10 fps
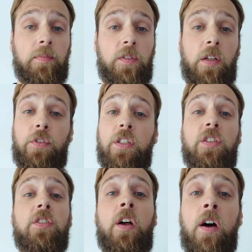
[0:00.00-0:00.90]
So if you
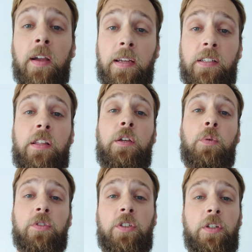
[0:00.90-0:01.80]
decide that you
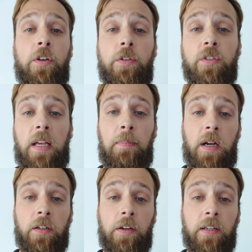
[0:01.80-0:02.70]
want to use a
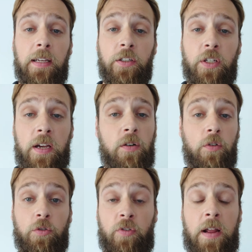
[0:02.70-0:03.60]
Barcode ClickShare
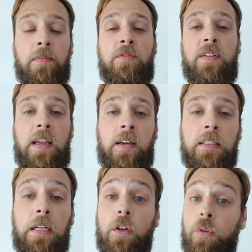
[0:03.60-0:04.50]
or MPAV
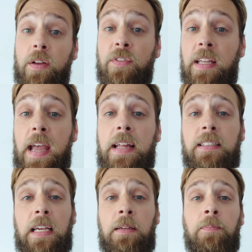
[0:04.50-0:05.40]
or even the
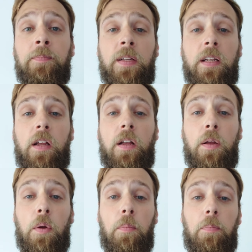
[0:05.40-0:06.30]
AirTame,
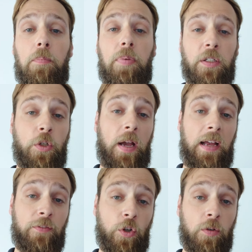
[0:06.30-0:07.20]
but you
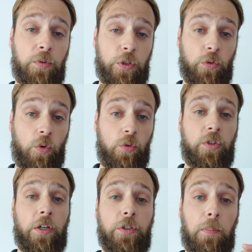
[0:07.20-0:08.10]
have an option
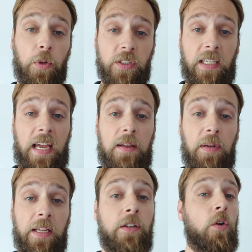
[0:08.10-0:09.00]
also to put a
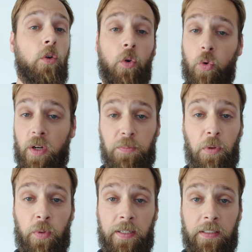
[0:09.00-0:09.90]
cable in, always
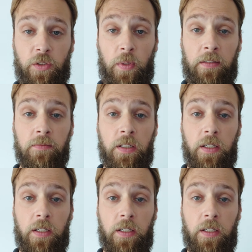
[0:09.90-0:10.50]
put one in as well.